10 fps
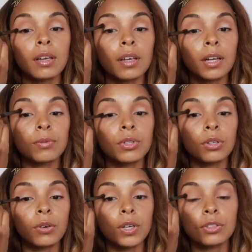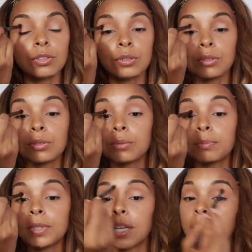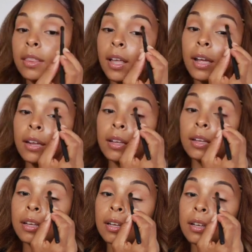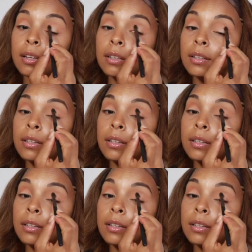and I'm just going to blend that in